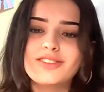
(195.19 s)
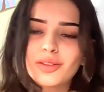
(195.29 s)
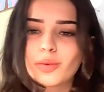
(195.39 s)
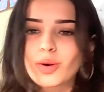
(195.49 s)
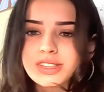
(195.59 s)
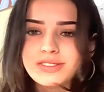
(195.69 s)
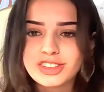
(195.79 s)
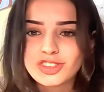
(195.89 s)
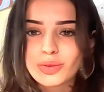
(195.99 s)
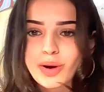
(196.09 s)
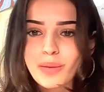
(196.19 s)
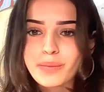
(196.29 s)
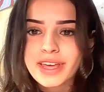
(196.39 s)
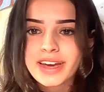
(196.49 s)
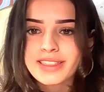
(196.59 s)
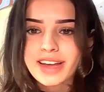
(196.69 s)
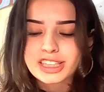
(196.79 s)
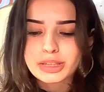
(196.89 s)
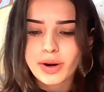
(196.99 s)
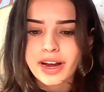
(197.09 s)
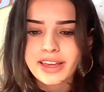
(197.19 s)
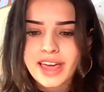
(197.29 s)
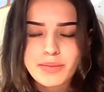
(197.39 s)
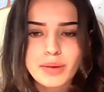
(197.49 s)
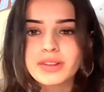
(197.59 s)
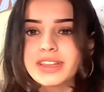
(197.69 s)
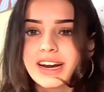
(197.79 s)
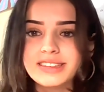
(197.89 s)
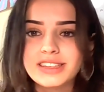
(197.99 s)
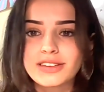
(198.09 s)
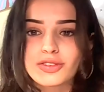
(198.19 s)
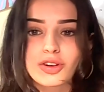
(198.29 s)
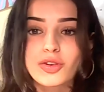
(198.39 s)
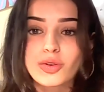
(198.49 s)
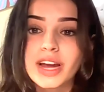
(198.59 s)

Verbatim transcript: into the world of digital well-being and that's where i came up with the idea for